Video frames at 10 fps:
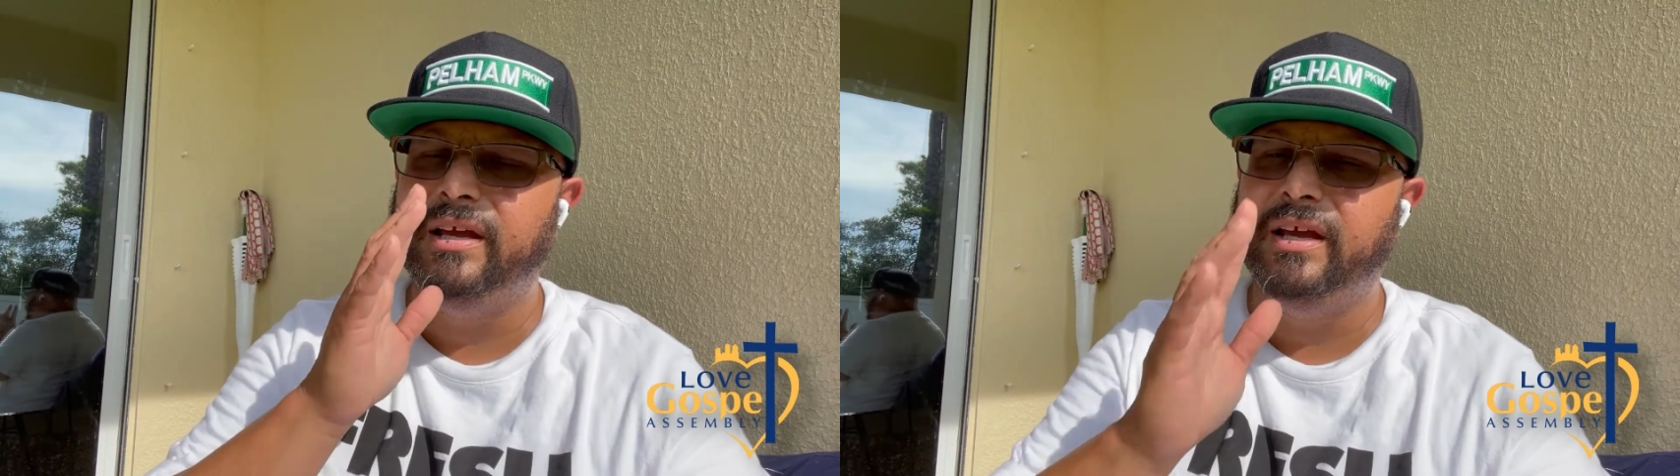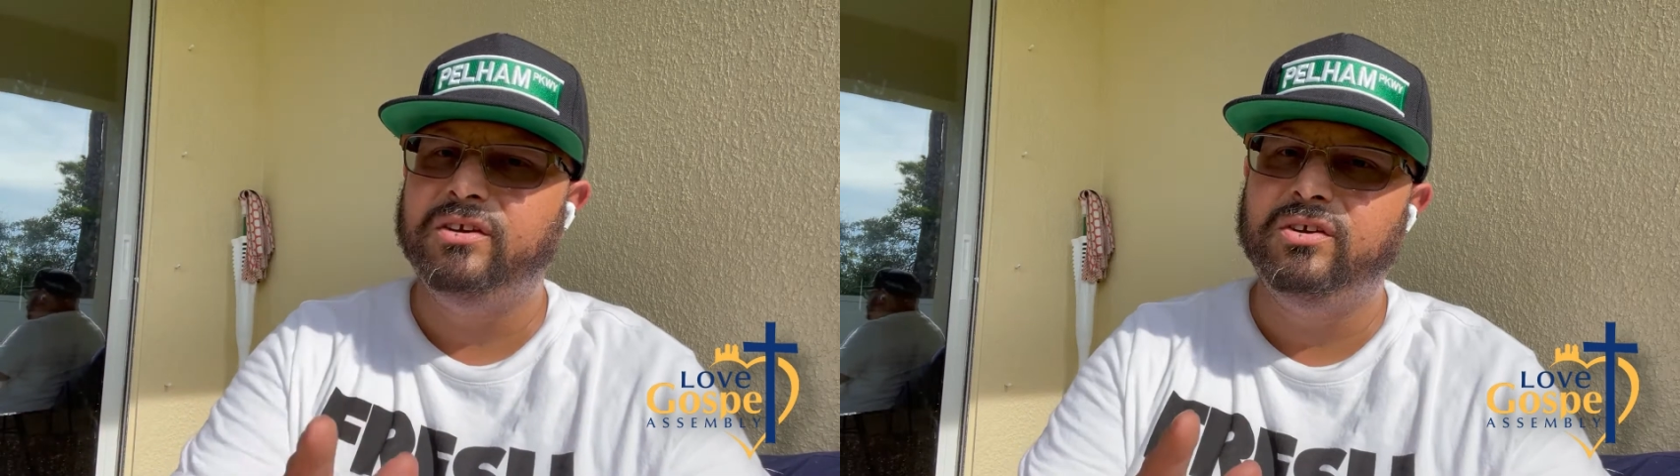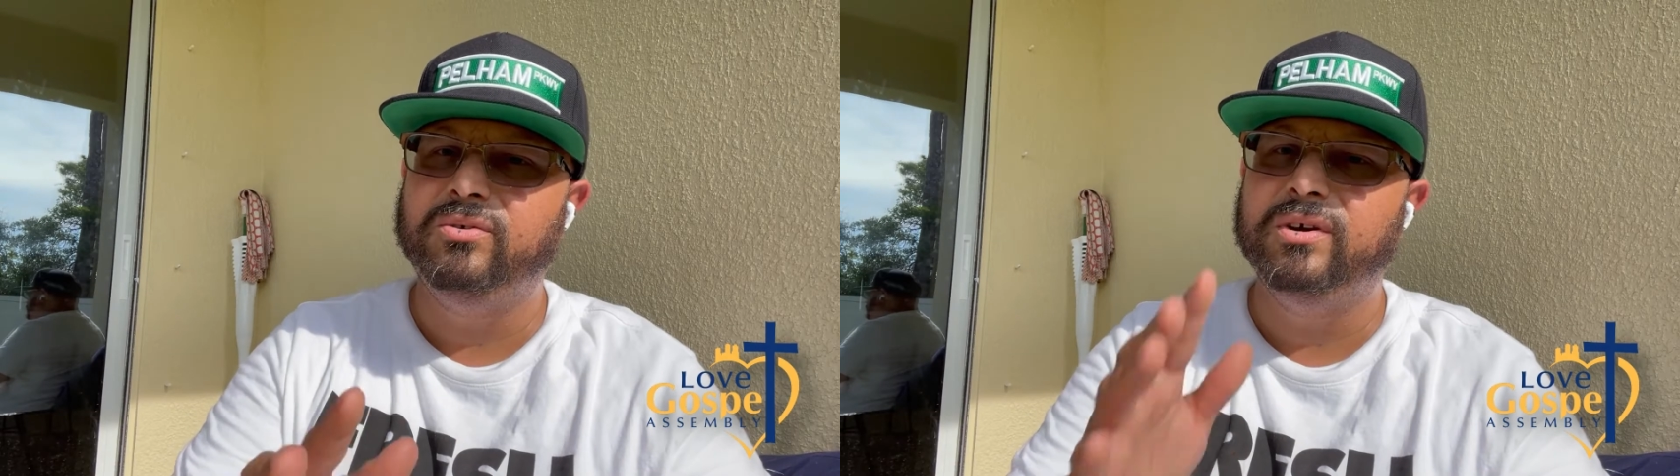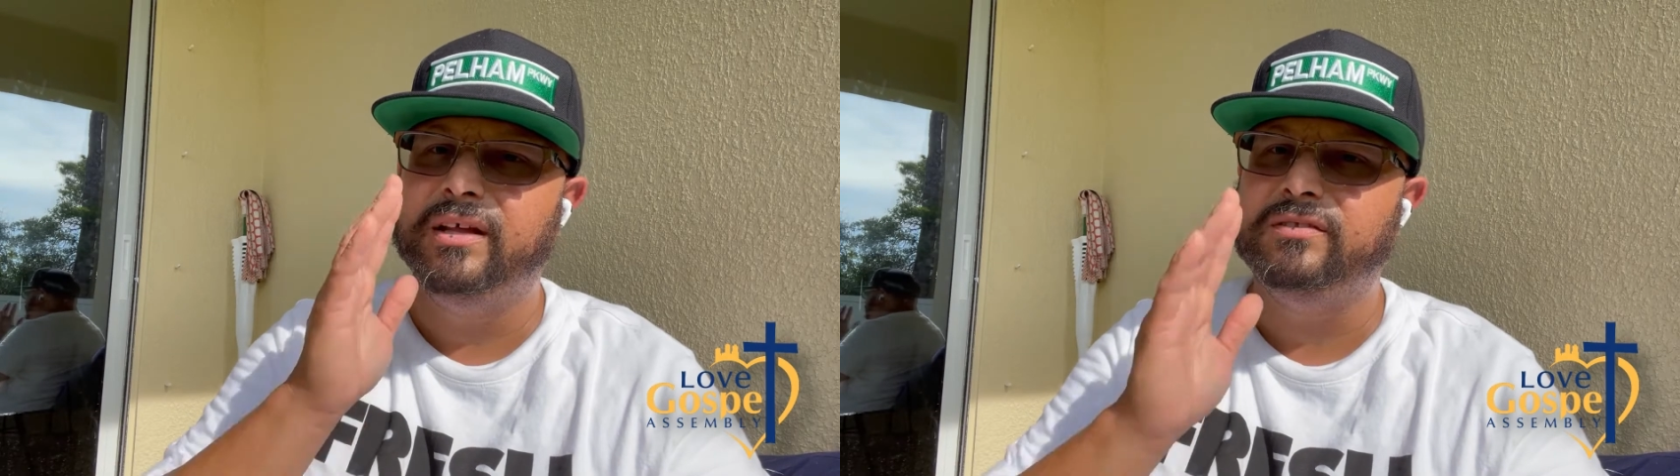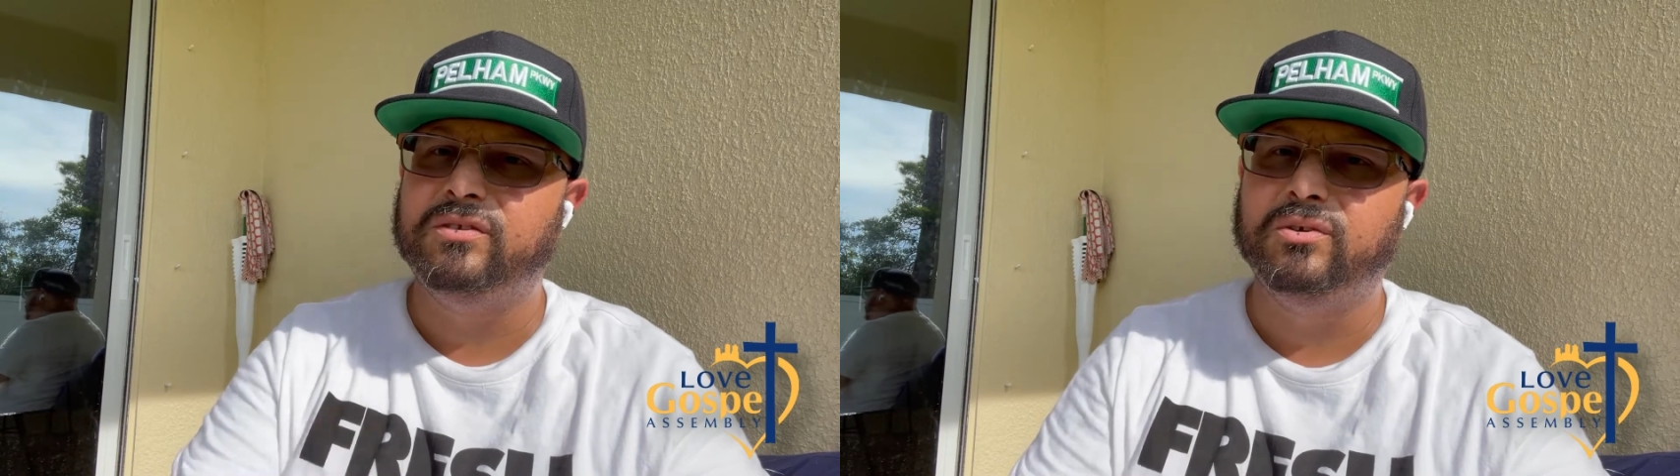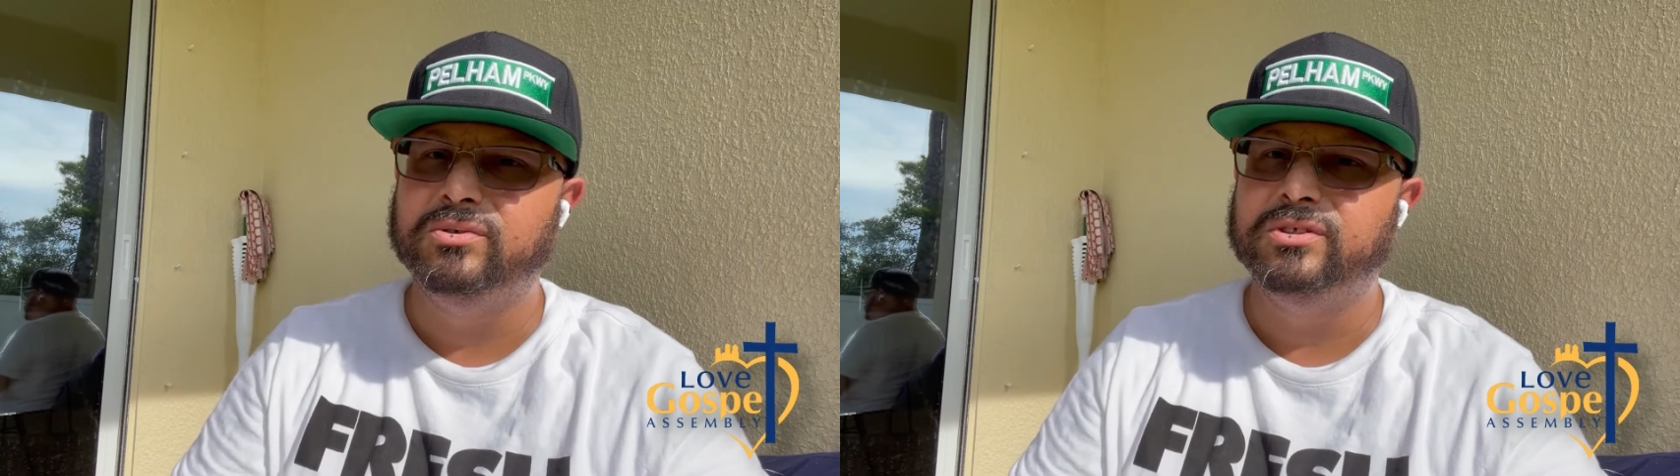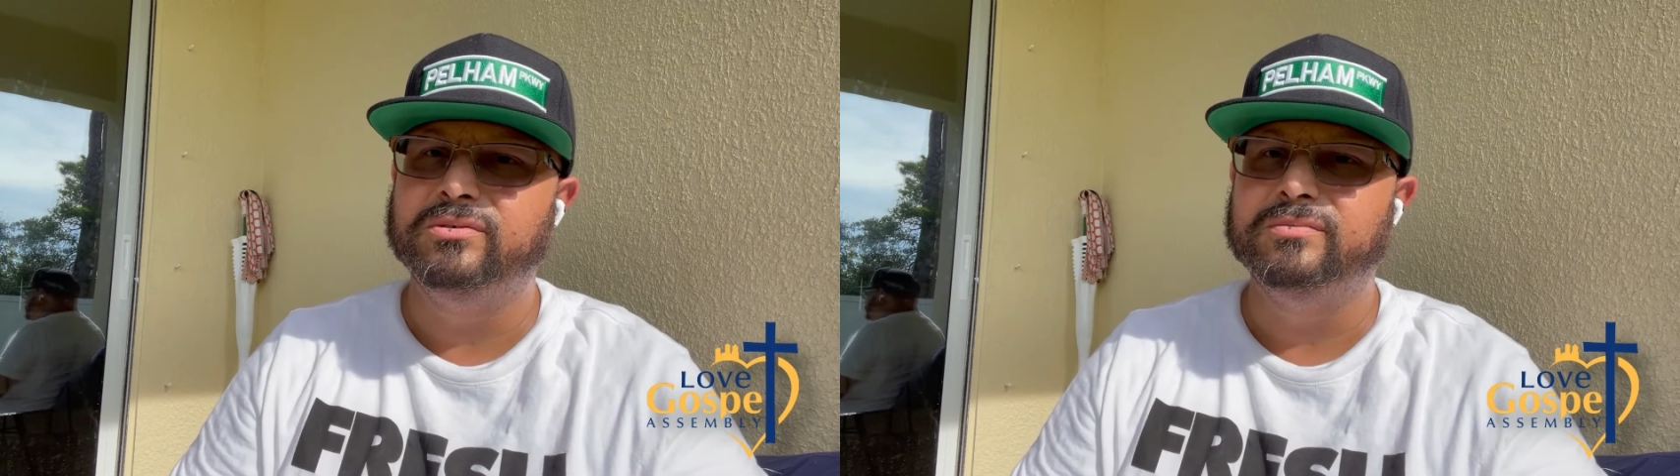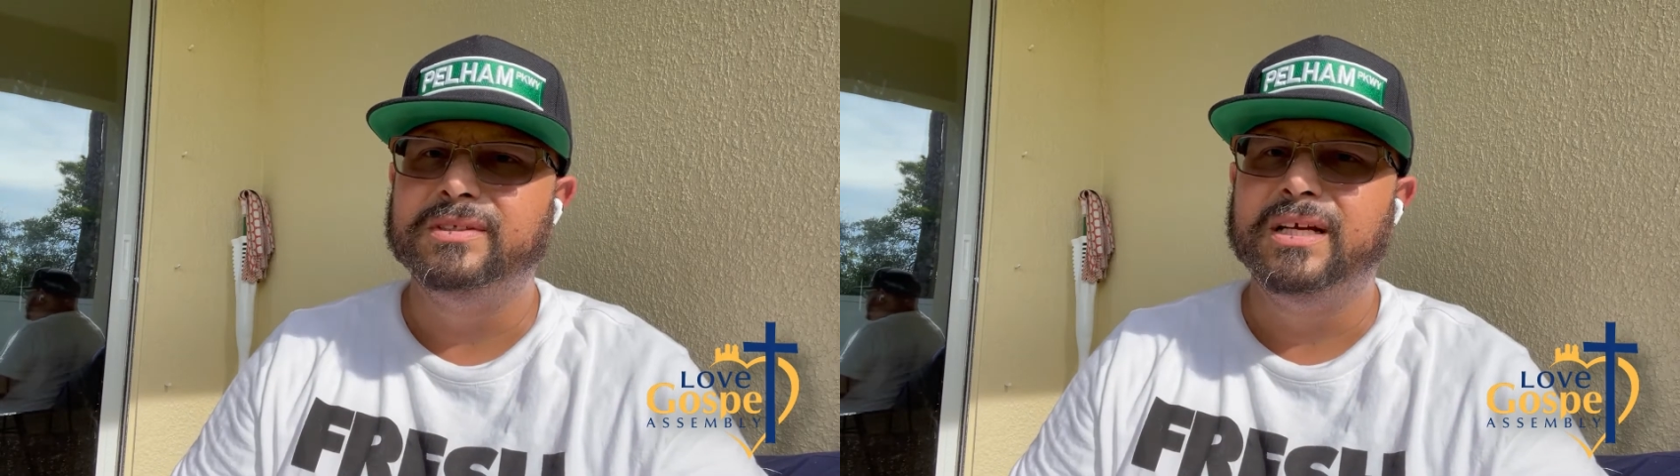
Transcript: in you and through you.